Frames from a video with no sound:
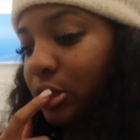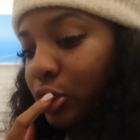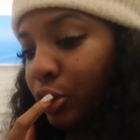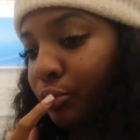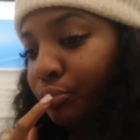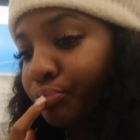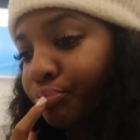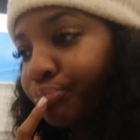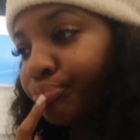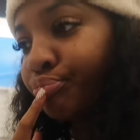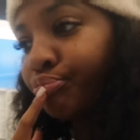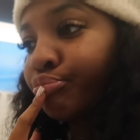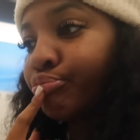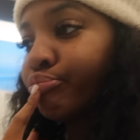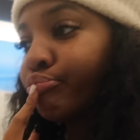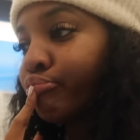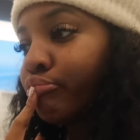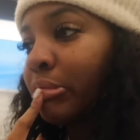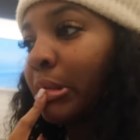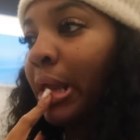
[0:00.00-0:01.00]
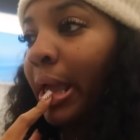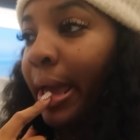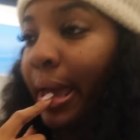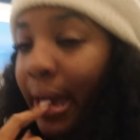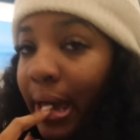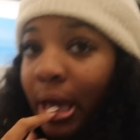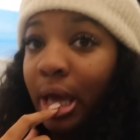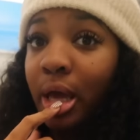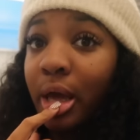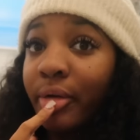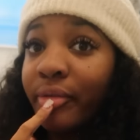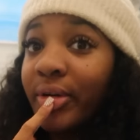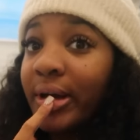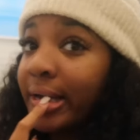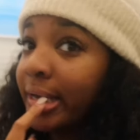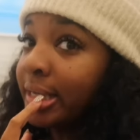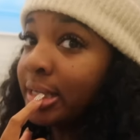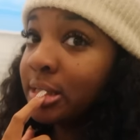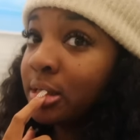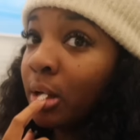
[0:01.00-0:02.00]
So, if
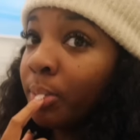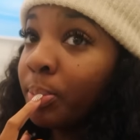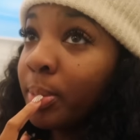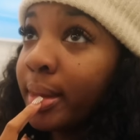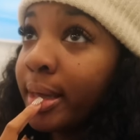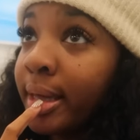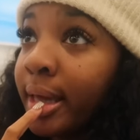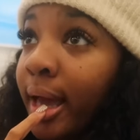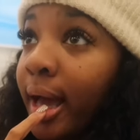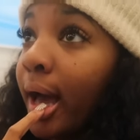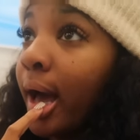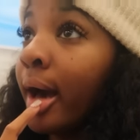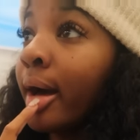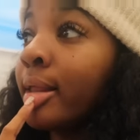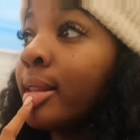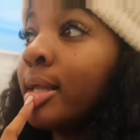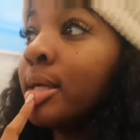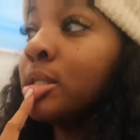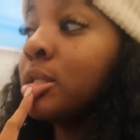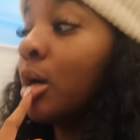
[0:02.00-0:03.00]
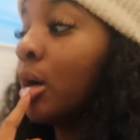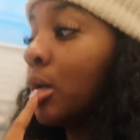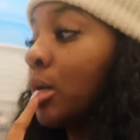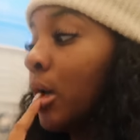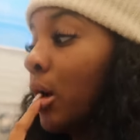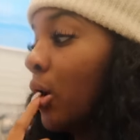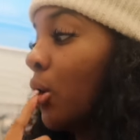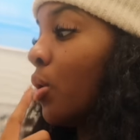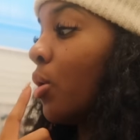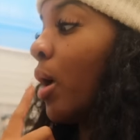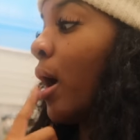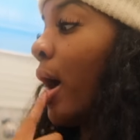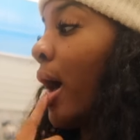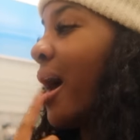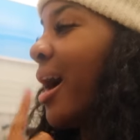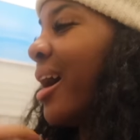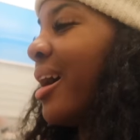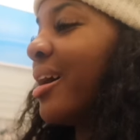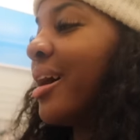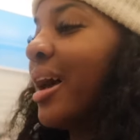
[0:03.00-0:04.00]
I get something, I'll let y'all know.
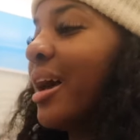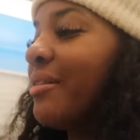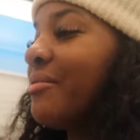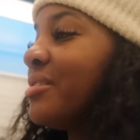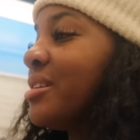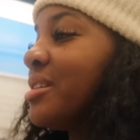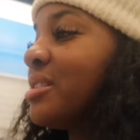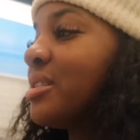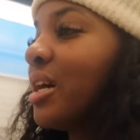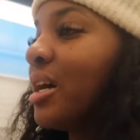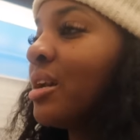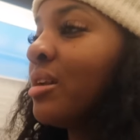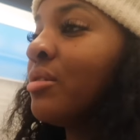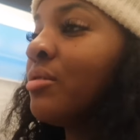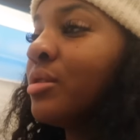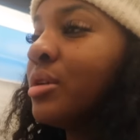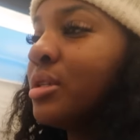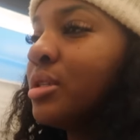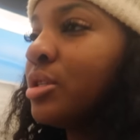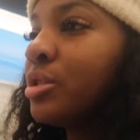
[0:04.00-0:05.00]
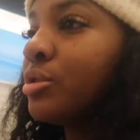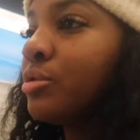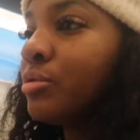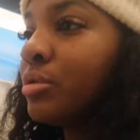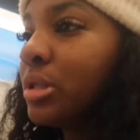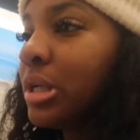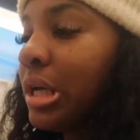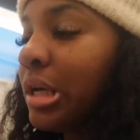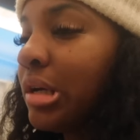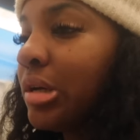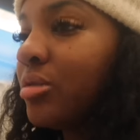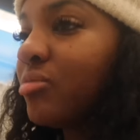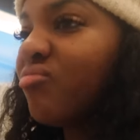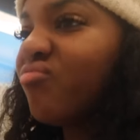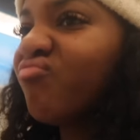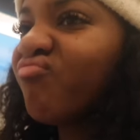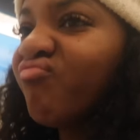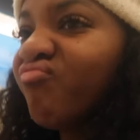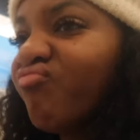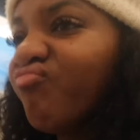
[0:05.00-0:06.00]
Haven't decided on these shoes yet.
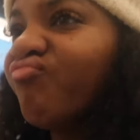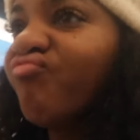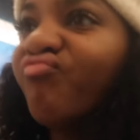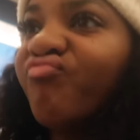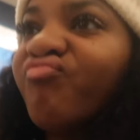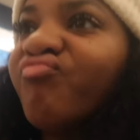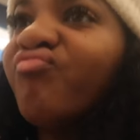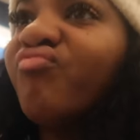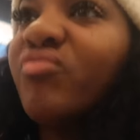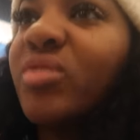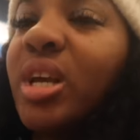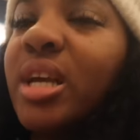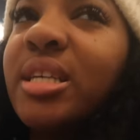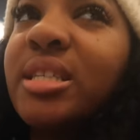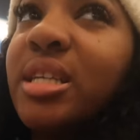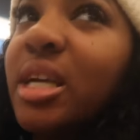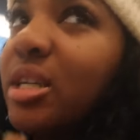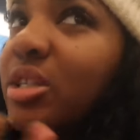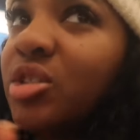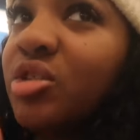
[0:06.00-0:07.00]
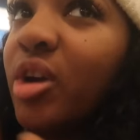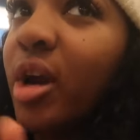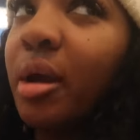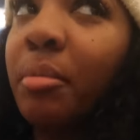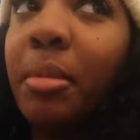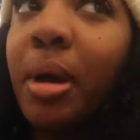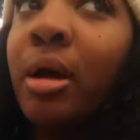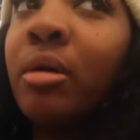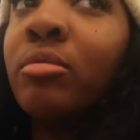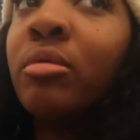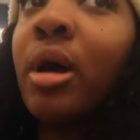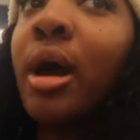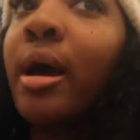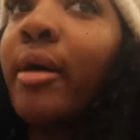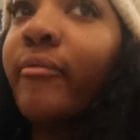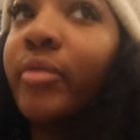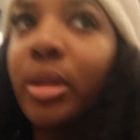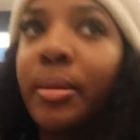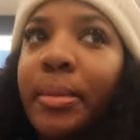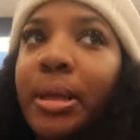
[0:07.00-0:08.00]
It's that stripe. I don't know how I
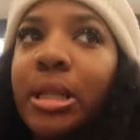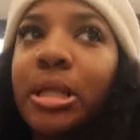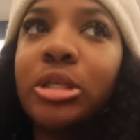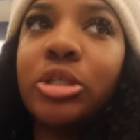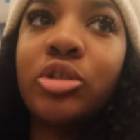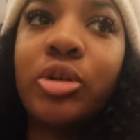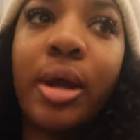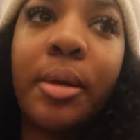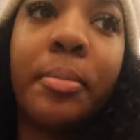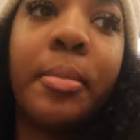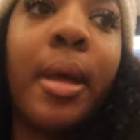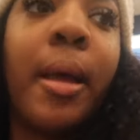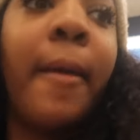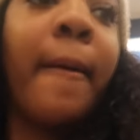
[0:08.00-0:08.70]
feel about that stripe.